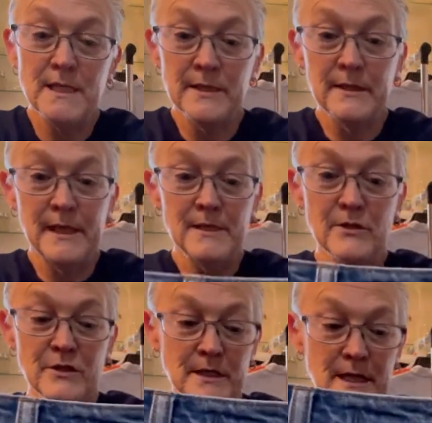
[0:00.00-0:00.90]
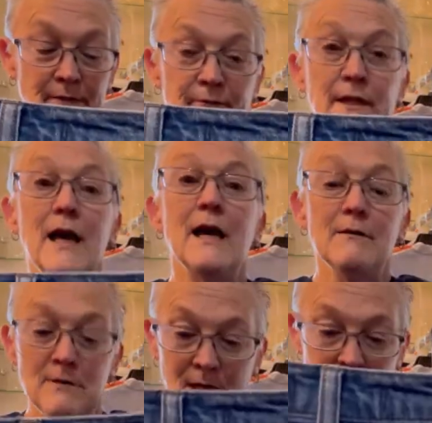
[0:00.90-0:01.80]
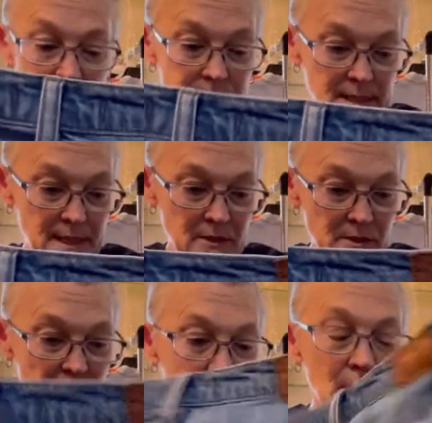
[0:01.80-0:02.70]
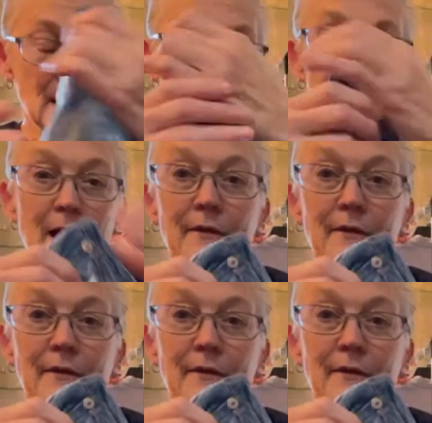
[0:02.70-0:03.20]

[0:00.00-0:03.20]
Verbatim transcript: and these are definitely high-rise. These are, I